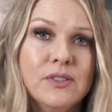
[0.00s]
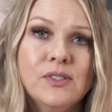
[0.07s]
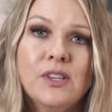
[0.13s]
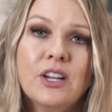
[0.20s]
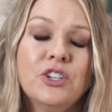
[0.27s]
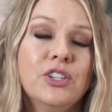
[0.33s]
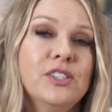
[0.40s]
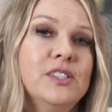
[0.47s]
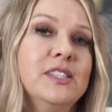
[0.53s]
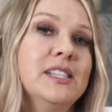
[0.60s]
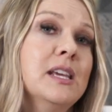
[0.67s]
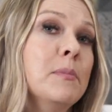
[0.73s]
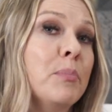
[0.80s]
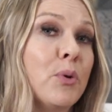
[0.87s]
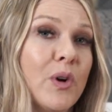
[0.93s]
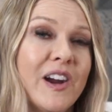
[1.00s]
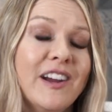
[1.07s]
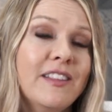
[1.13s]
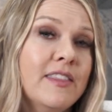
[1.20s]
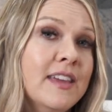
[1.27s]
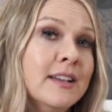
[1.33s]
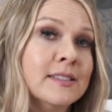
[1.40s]
such as
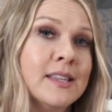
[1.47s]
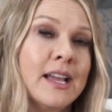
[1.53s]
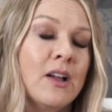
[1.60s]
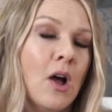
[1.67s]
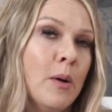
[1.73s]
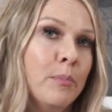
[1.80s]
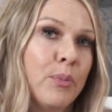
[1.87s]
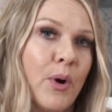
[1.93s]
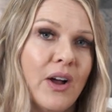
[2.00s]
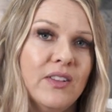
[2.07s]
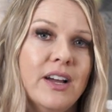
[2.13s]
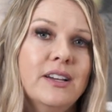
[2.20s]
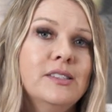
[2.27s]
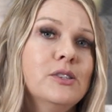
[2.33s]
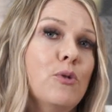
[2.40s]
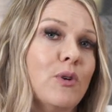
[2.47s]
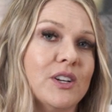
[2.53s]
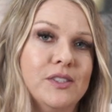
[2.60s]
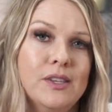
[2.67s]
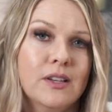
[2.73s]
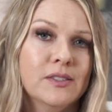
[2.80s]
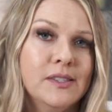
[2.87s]
temporary things like umbrellas or
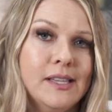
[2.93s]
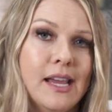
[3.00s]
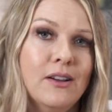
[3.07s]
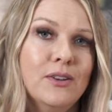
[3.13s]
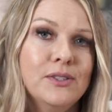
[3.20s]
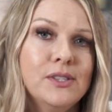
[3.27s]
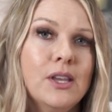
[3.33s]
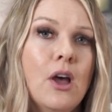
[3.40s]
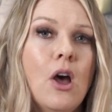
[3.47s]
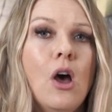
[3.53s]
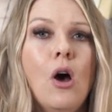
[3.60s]
sun sails,